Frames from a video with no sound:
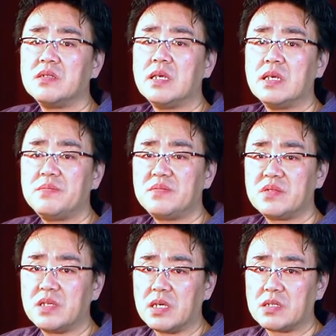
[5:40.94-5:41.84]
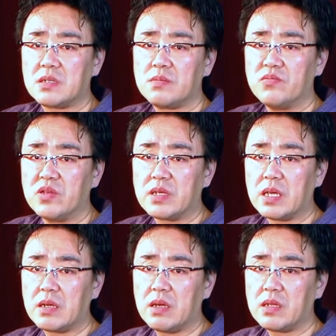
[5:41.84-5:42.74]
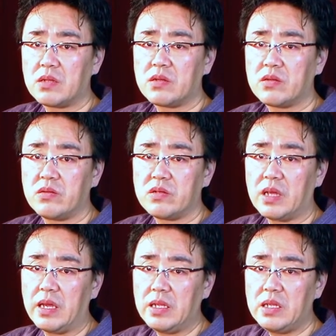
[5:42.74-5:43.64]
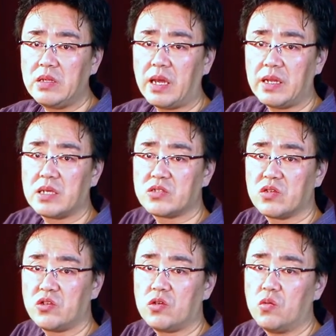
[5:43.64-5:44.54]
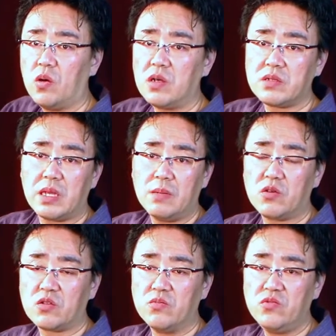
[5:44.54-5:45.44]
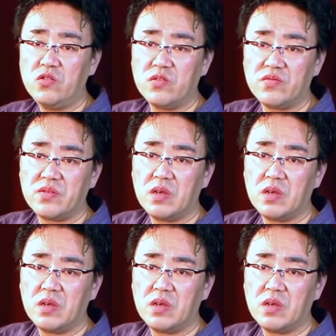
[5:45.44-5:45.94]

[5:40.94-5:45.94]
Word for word: Then just bringing it to the, any direction you want able to move.